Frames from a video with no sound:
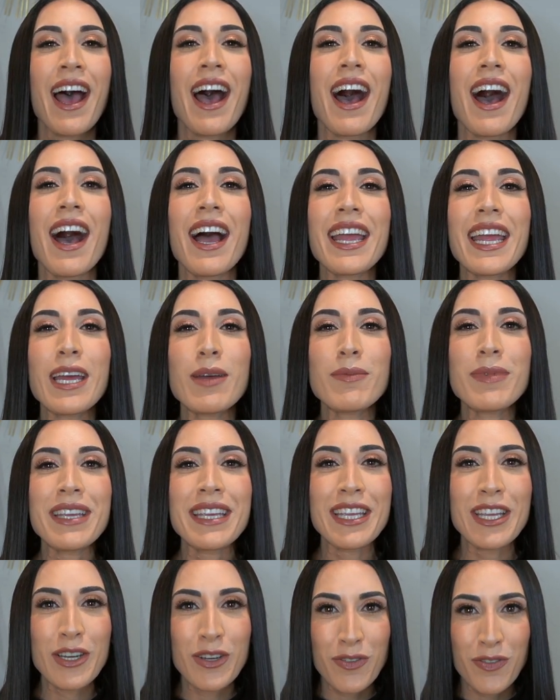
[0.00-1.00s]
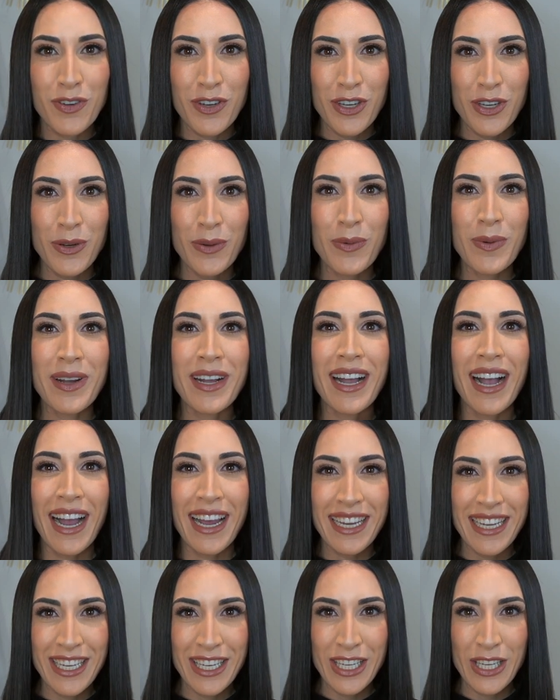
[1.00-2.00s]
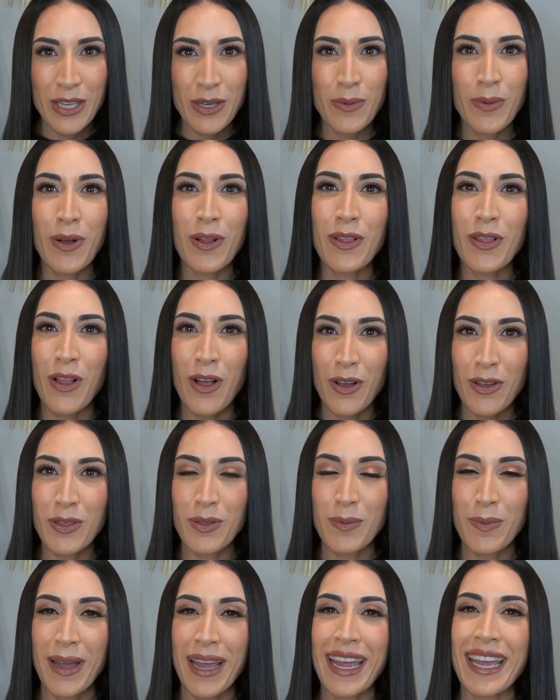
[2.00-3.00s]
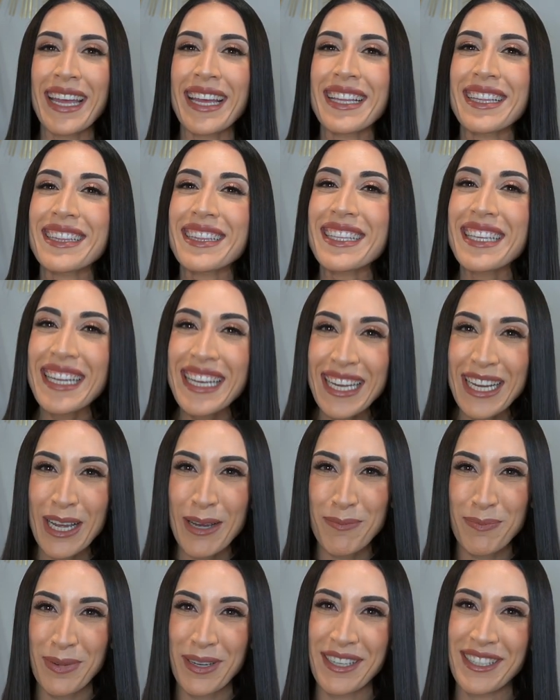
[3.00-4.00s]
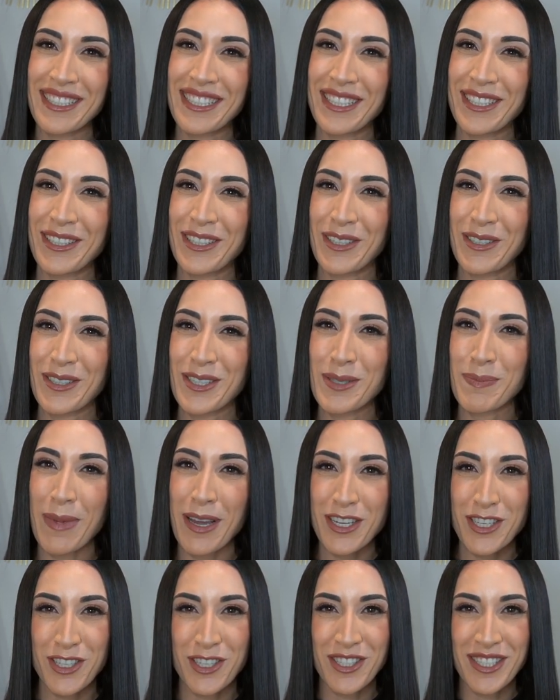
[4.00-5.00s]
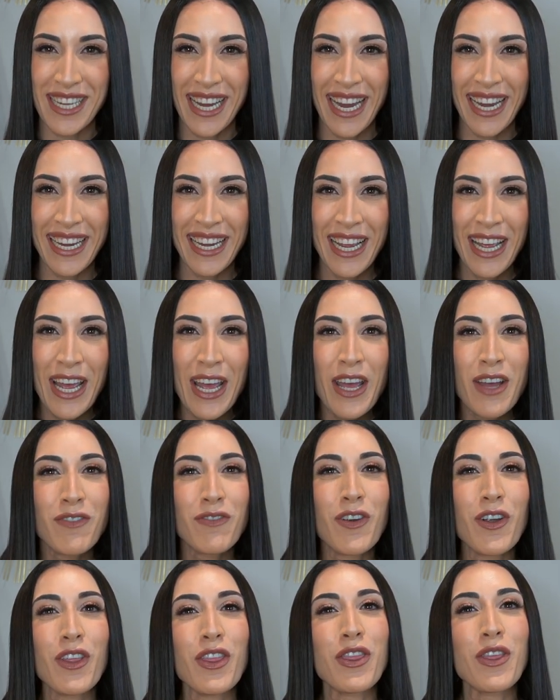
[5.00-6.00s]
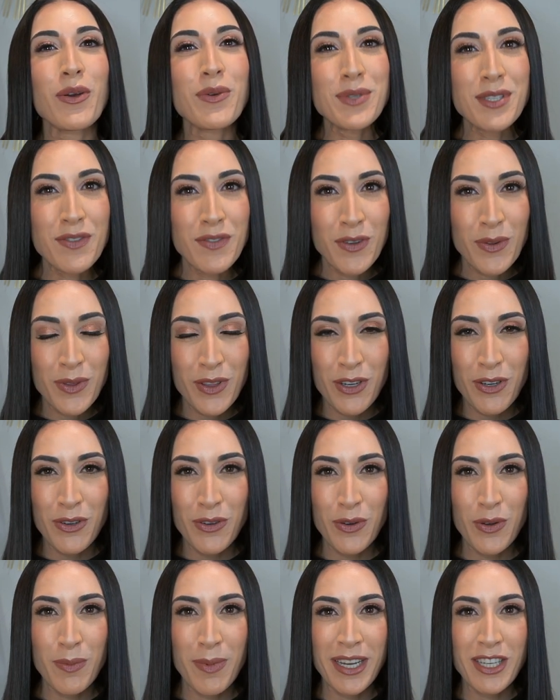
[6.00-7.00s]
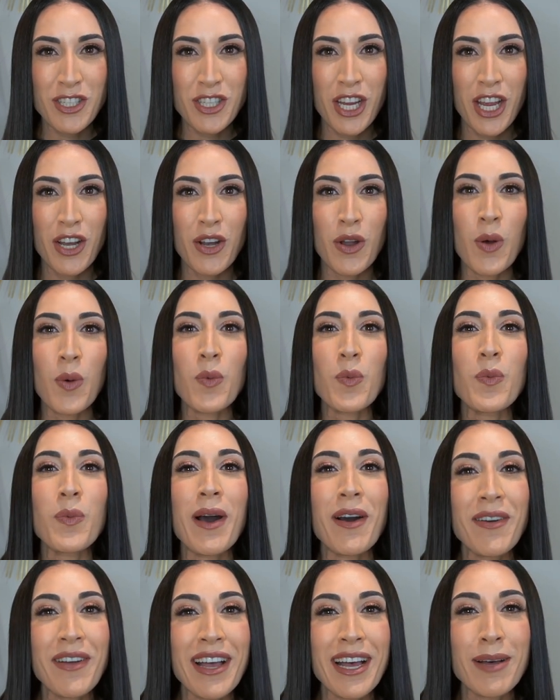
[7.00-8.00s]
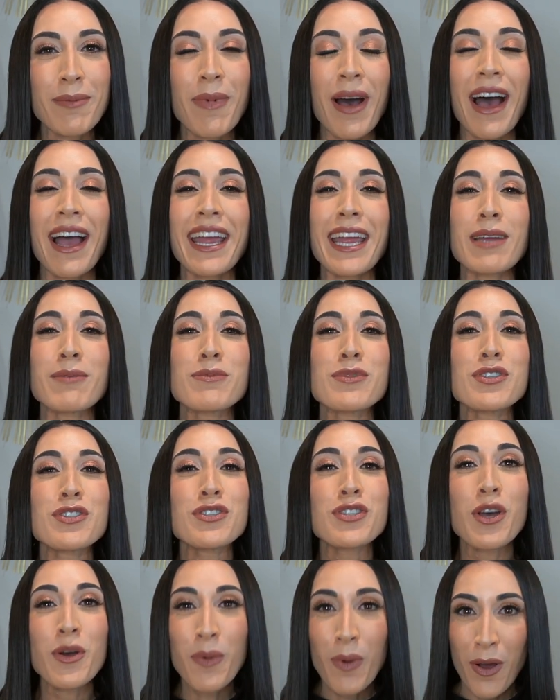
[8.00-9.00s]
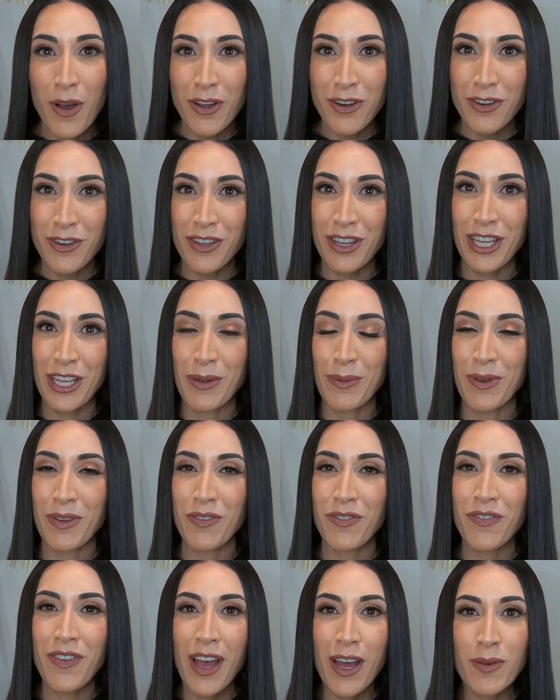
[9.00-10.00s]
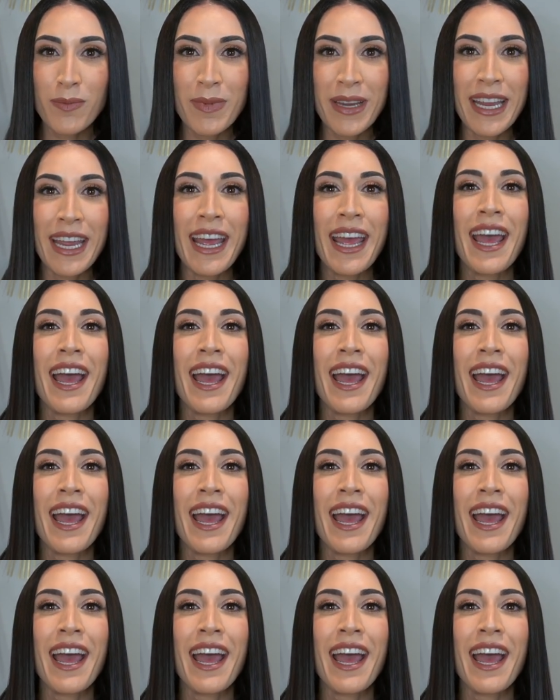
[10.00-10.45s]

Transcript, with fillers: I am here for you, guiding you along the way, leading up until your special day. For those of you that are new to my channel, welcome. I am so honored that you have found me.